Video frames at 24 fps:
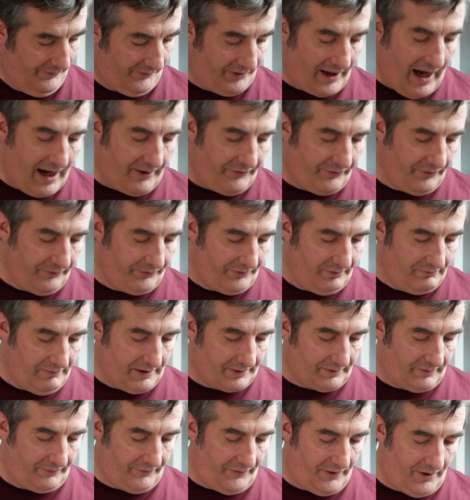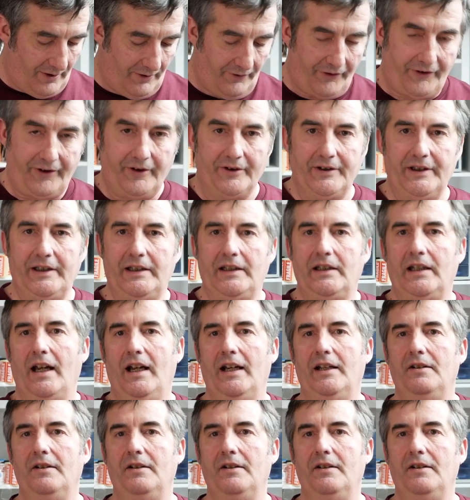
The guys used to work for Sony,